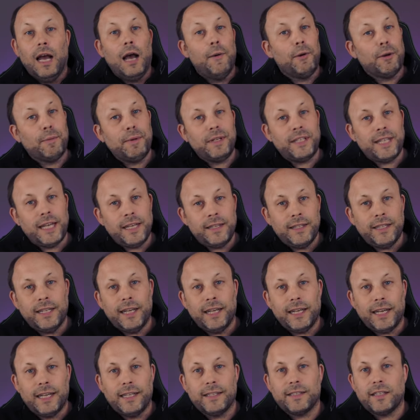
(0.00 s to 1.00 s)
And we'll be testing it
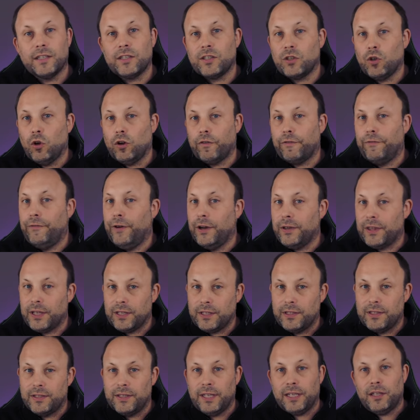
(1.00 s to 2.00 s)
against a stock
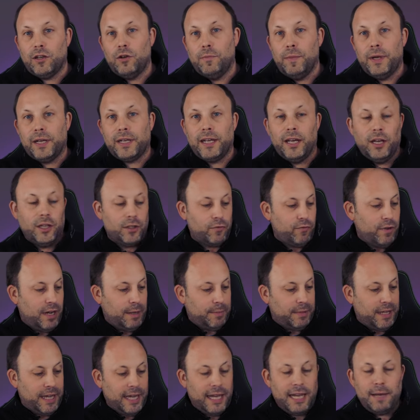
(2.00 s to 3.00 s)
5600 MHz
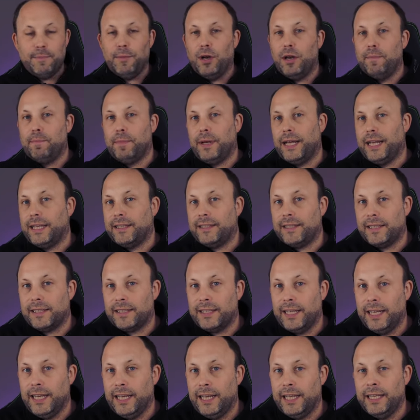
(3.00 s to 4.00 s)
RAM kit in my Blade
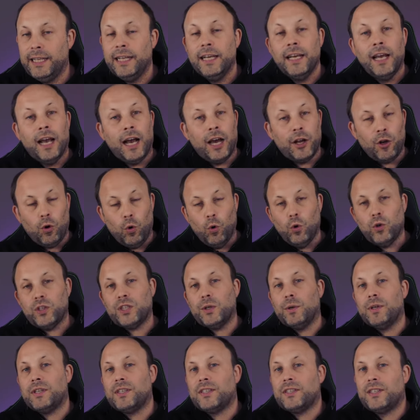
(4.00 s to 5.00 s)
16 and
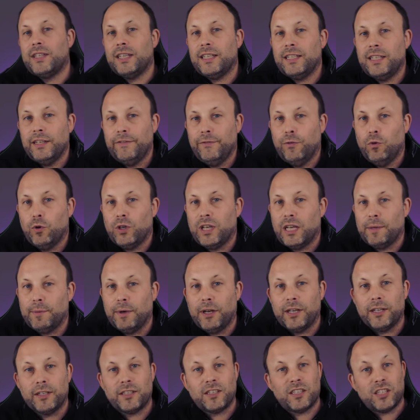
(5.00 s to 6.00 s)
also a
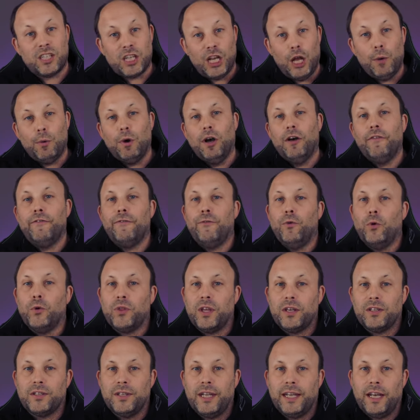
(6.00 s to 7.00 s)
64GB slower
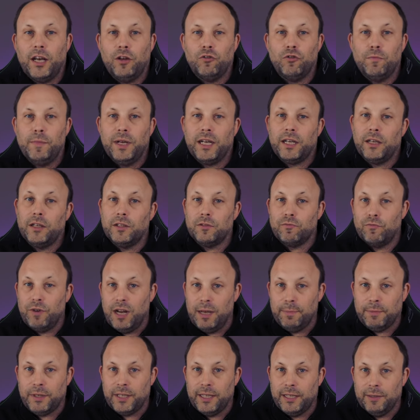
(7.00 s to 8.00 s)
4800MHz
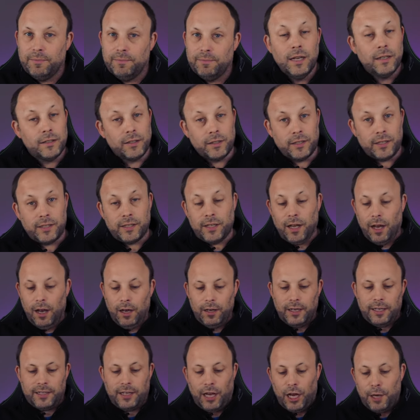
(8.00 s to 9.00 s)
RAM kit. So to
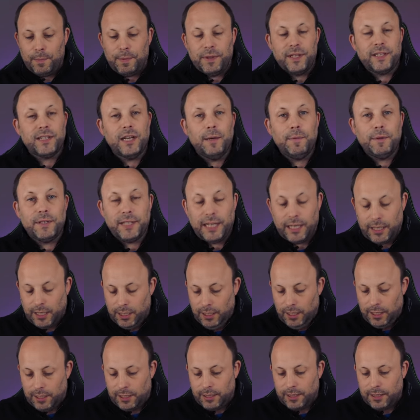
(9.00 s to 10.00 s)
start, let's open this up and take a
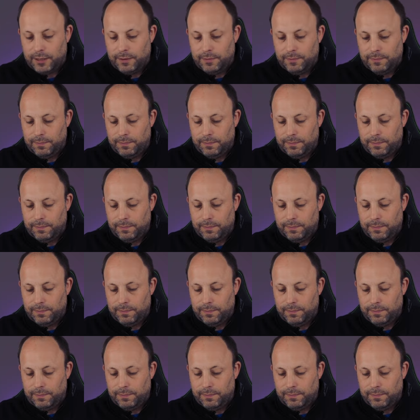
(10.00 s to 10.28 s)
look.